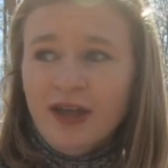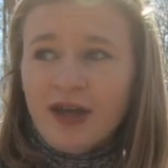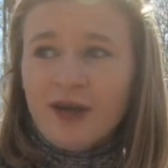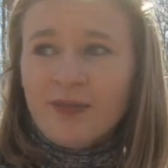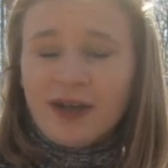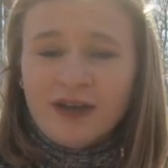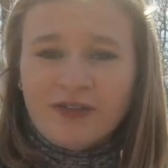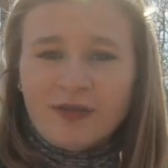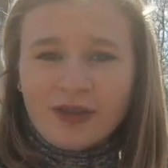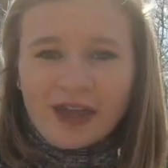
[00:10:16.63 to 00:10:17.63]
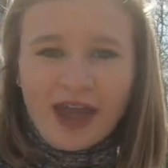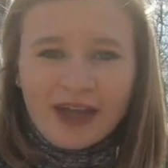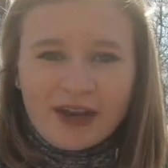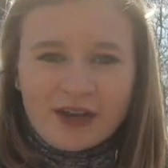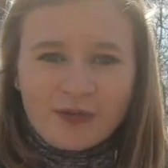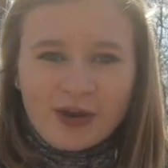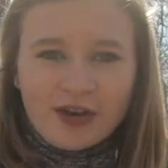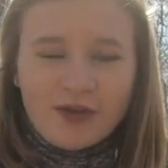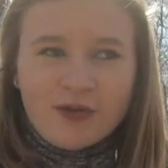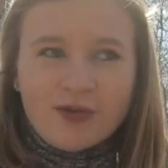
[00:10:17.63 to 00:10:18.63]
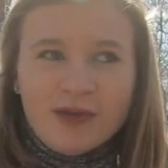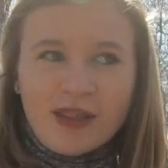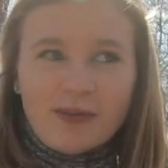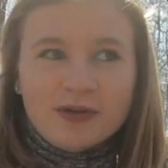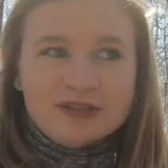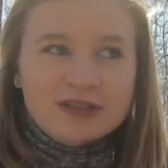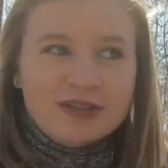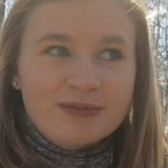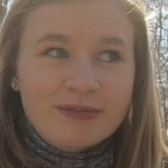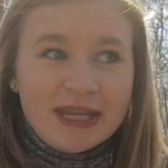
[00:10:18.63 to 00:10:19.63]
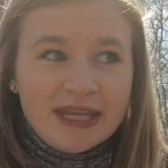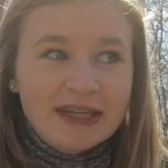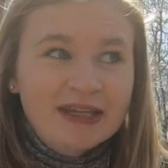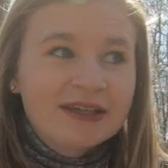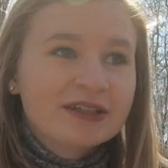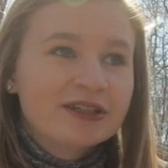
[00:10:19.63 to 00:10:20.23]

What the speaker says: I never really had anyone who could be that person to me